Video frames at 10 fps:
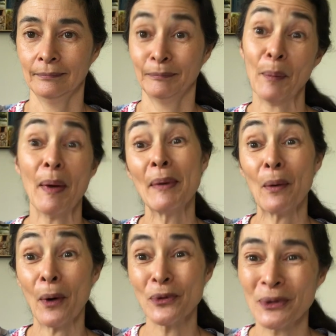But maybe I
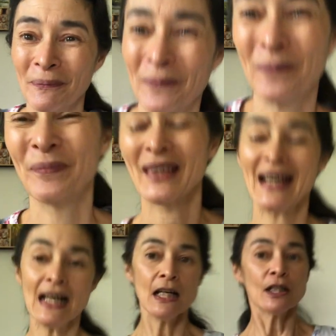won't.
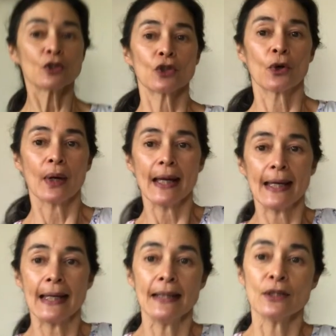So,
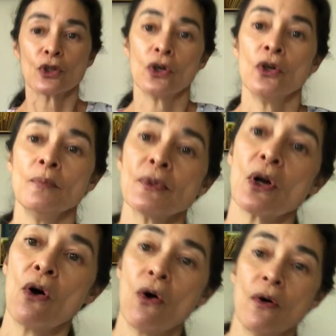in terms
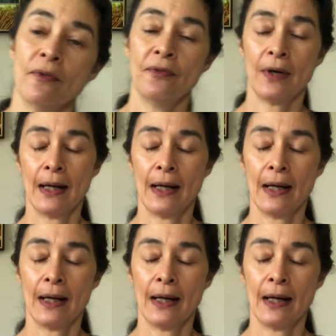of